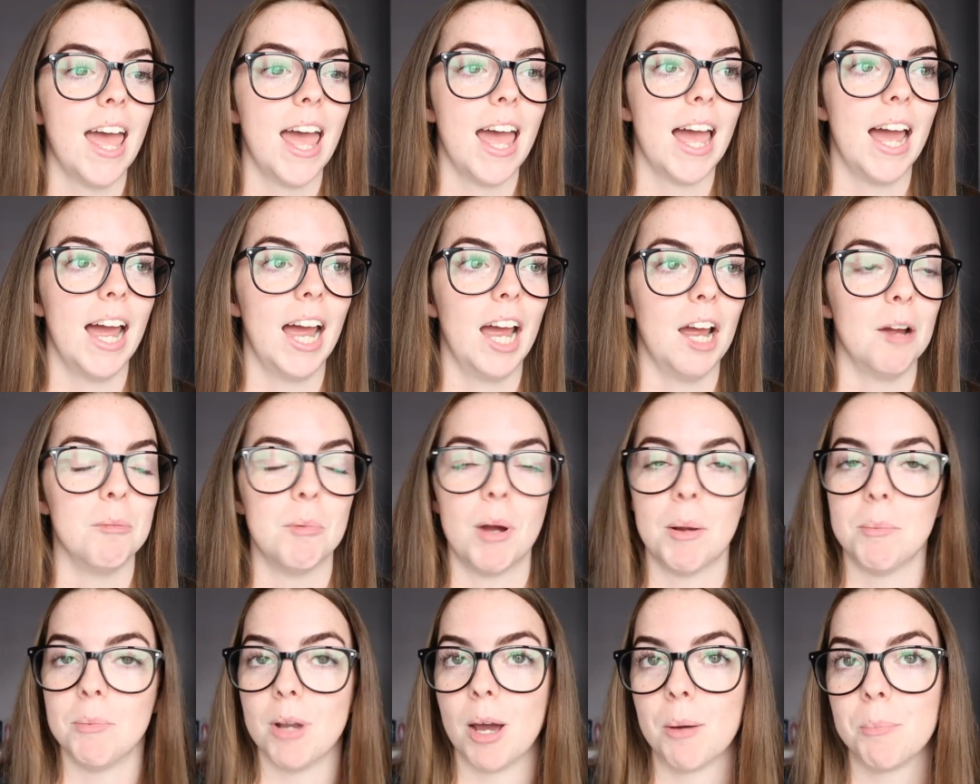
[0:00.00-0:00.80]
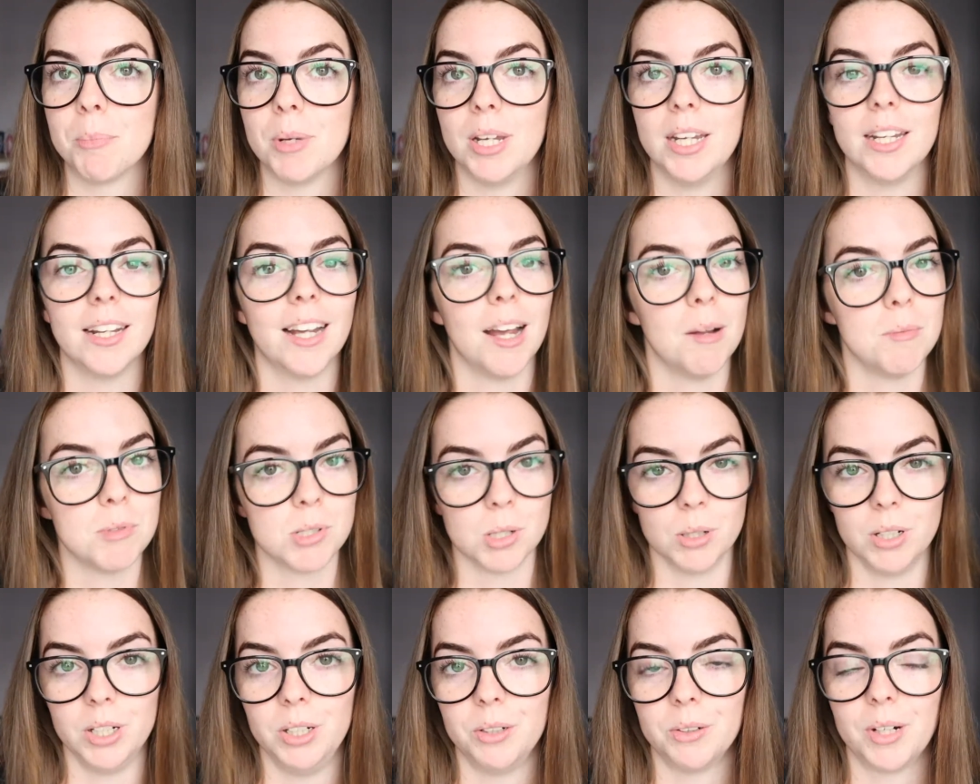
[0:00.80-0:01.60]
I'm not big, I'm
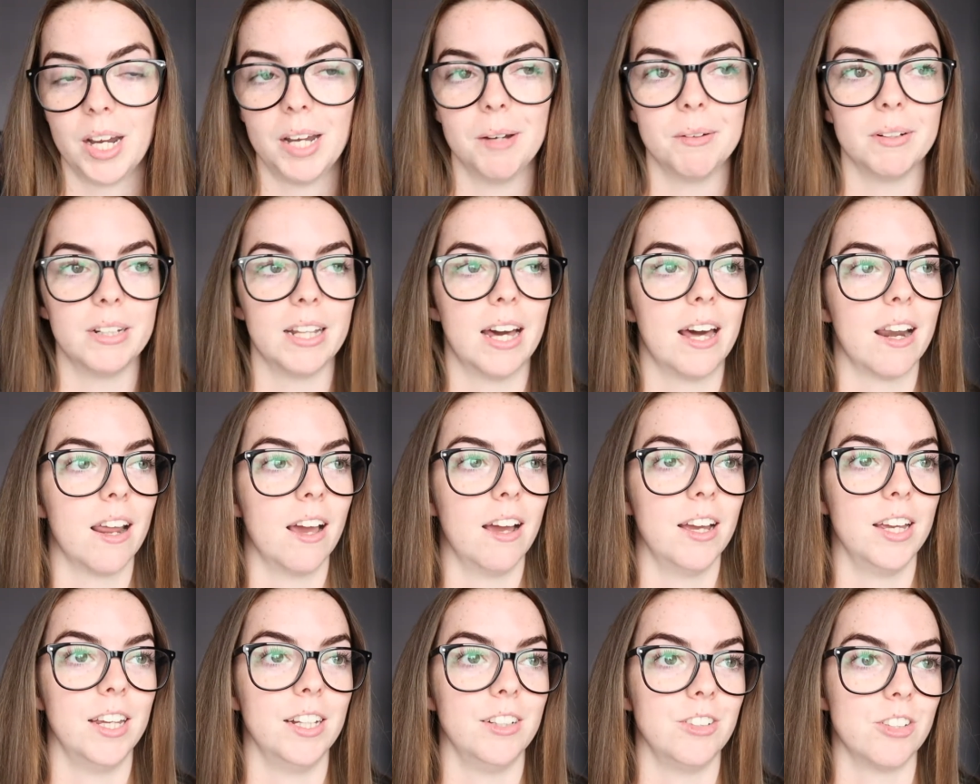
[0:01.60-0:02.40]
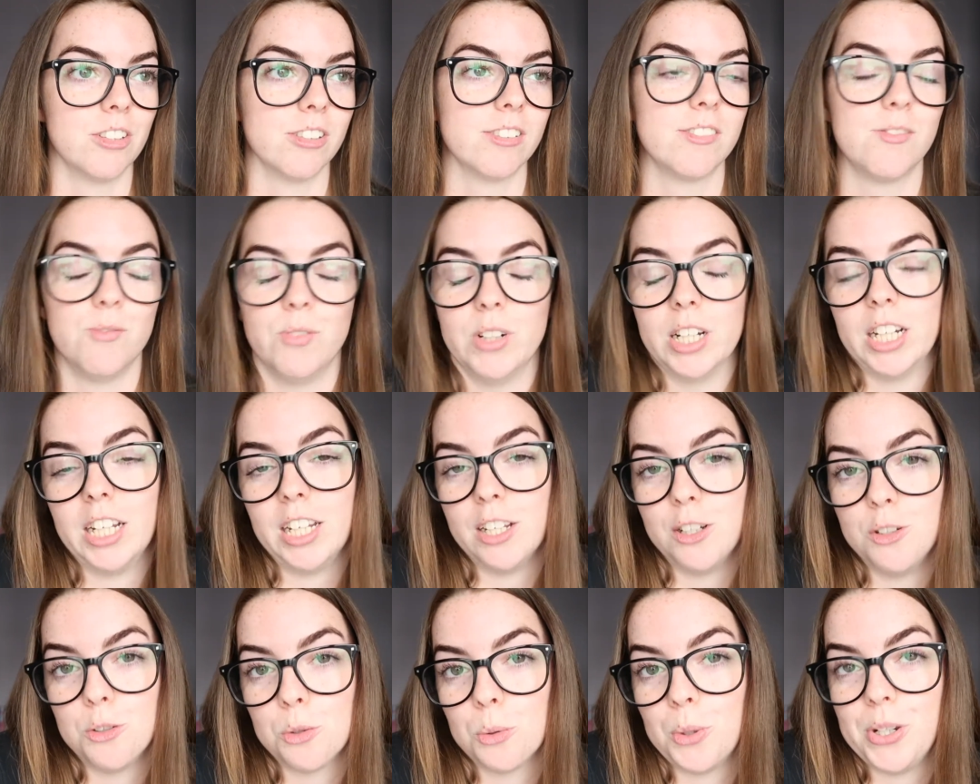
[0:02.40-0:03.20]
totally okay with that. I just really
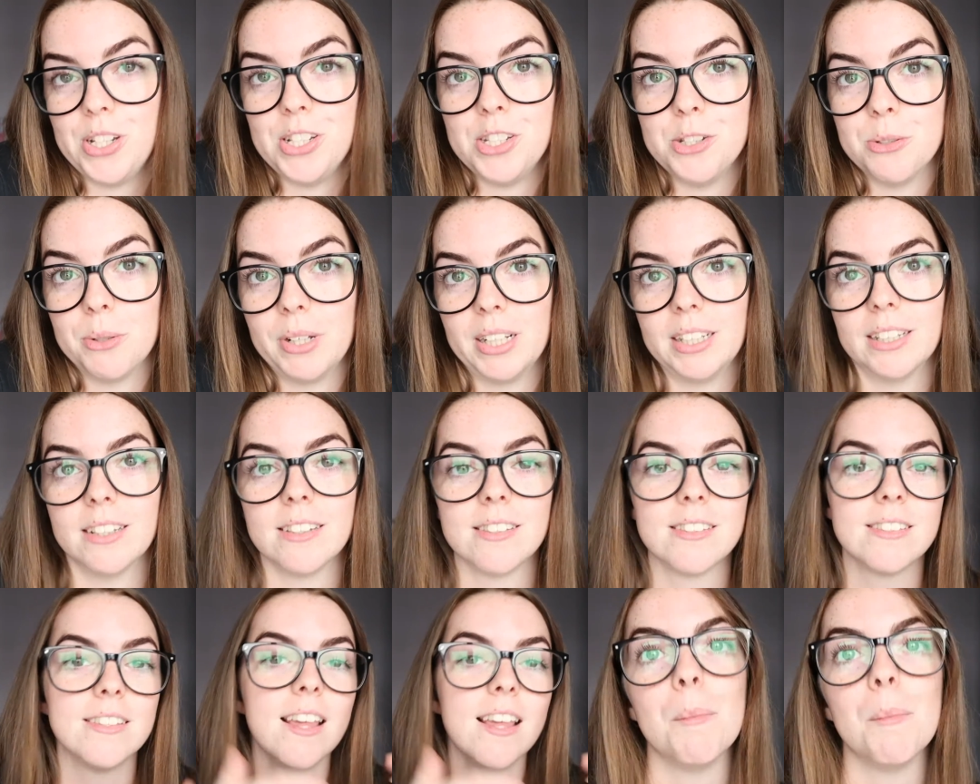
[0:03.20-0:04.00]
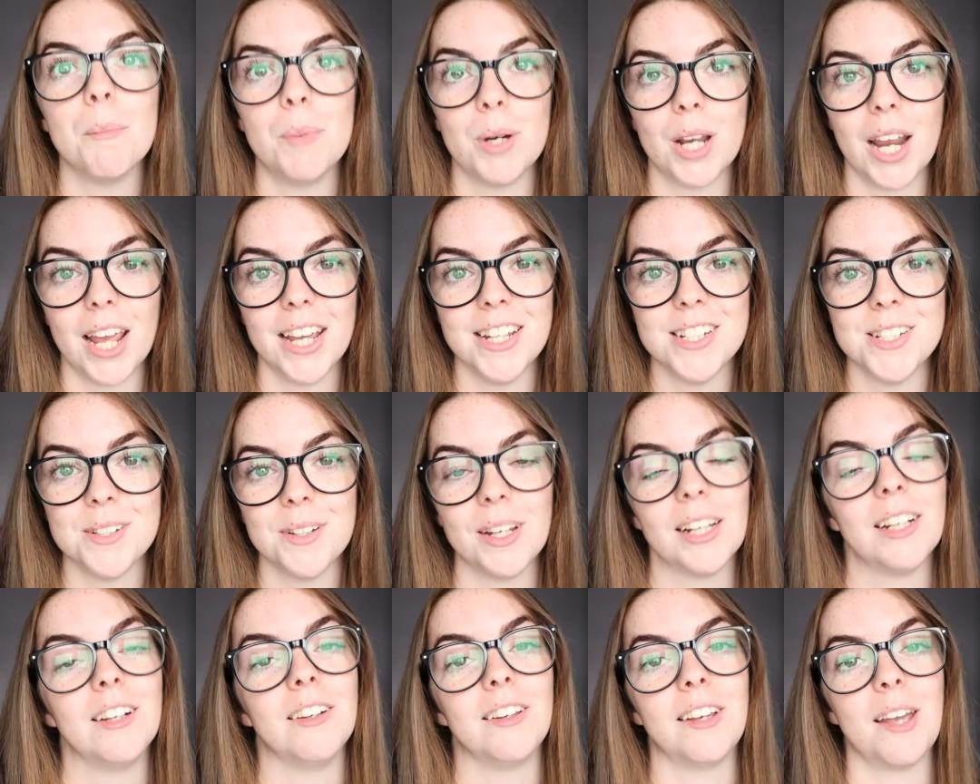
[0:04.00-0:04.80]
enjoy doing this, but I do
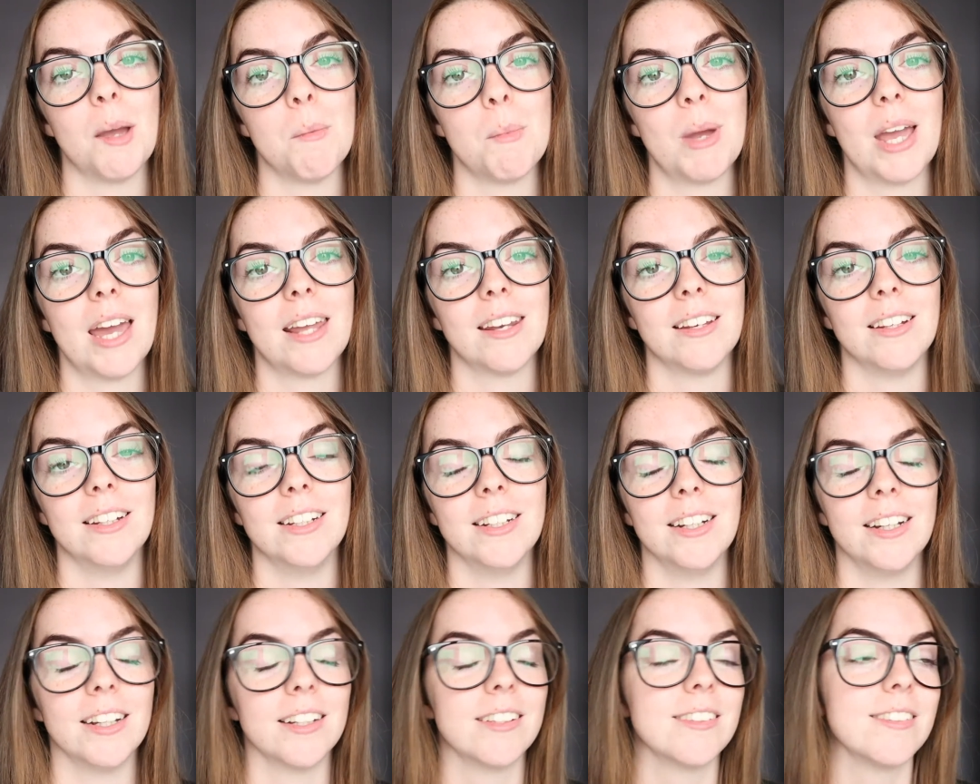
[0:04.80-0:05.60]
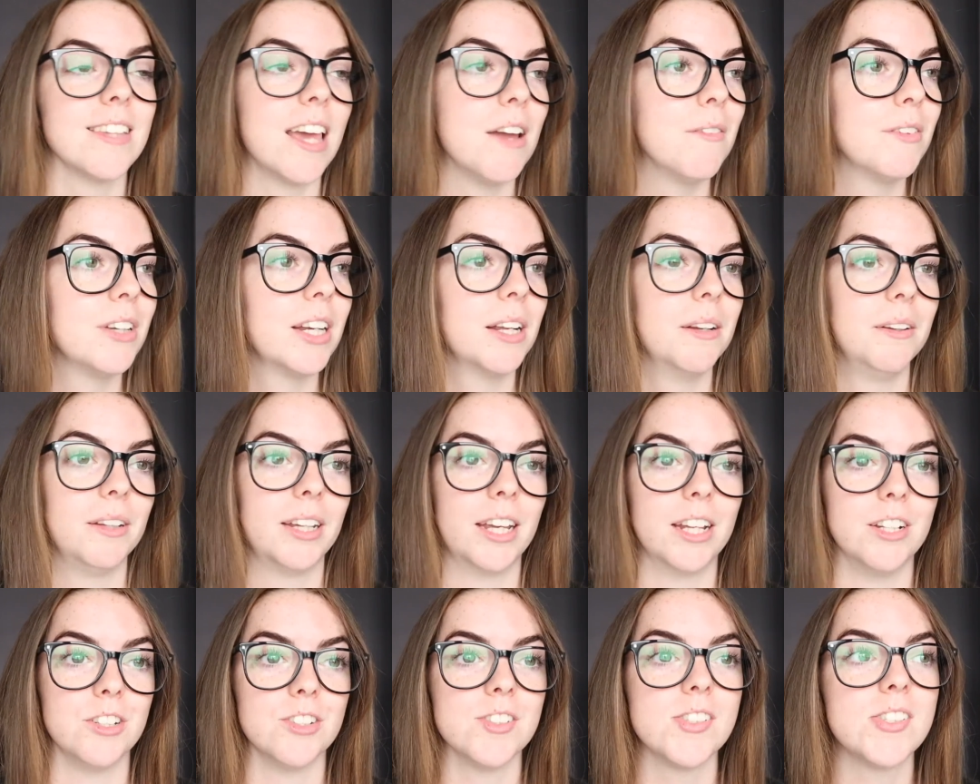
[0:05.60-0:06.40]
like looking at my analytics every now and
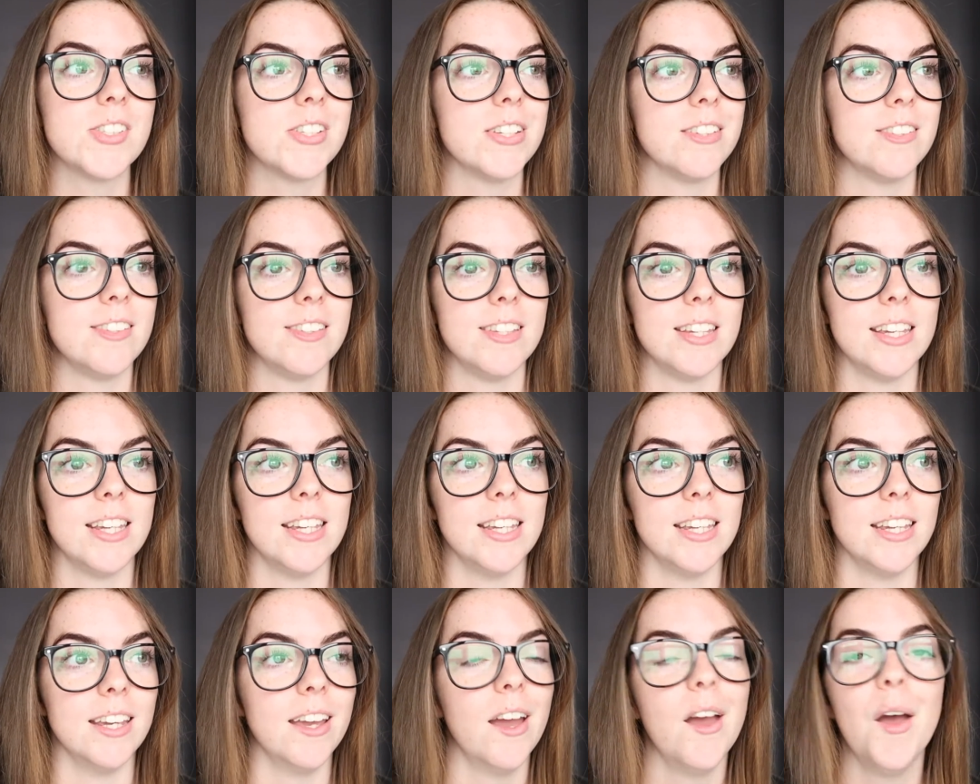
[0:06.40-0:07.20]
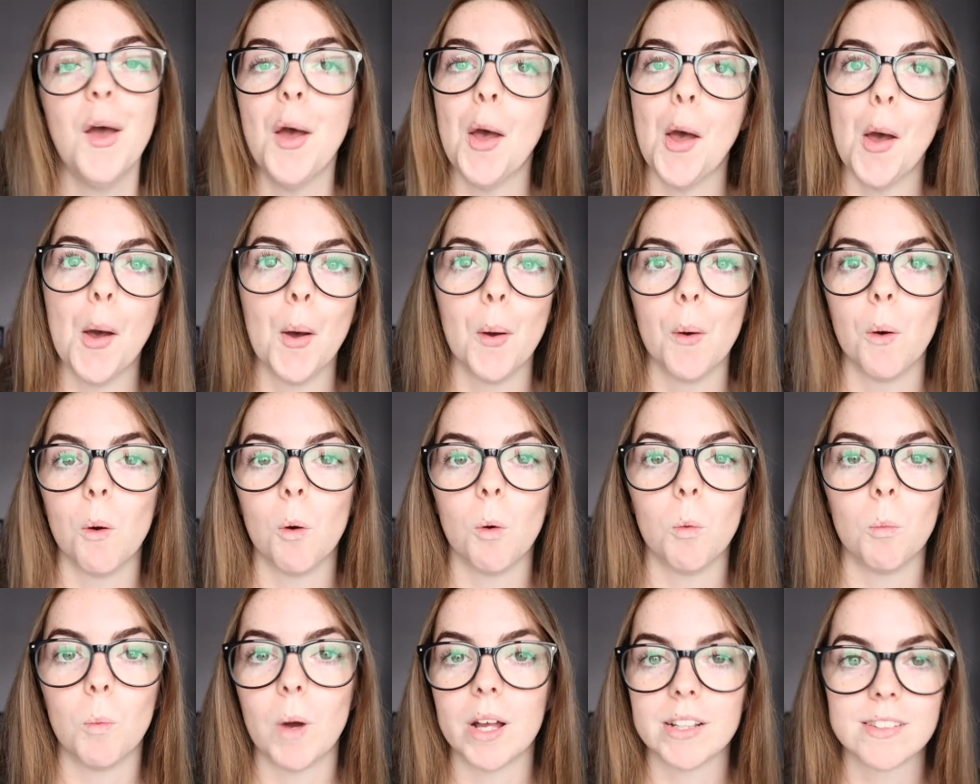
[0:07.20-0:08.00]
again just to see
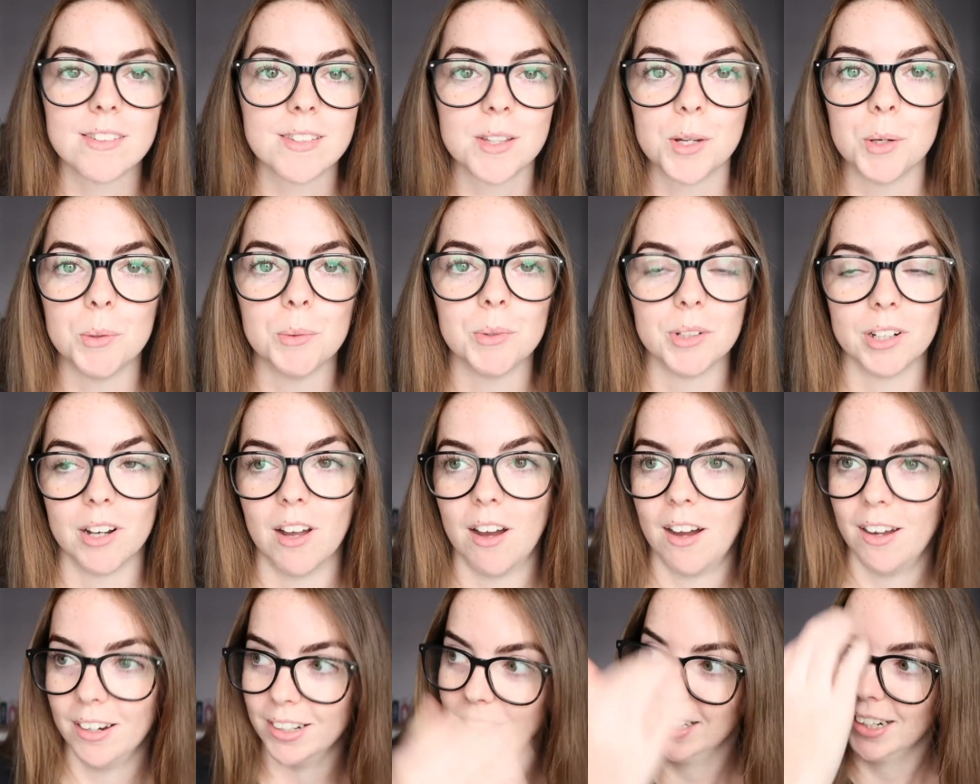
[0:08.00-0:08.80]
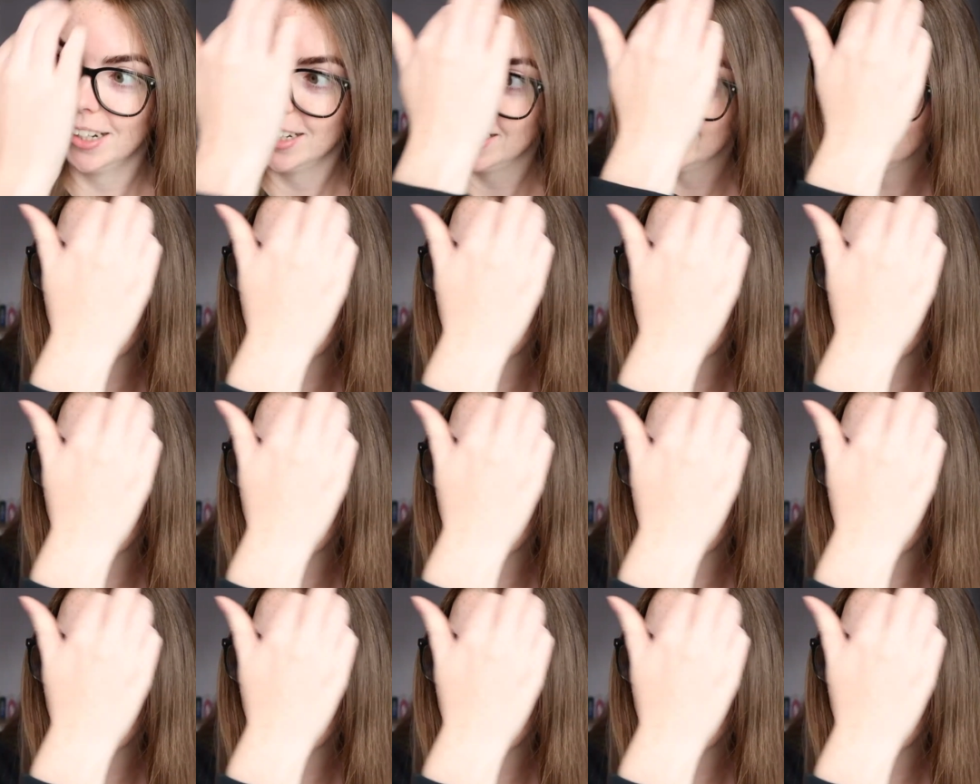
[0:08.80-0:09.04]
what's going on.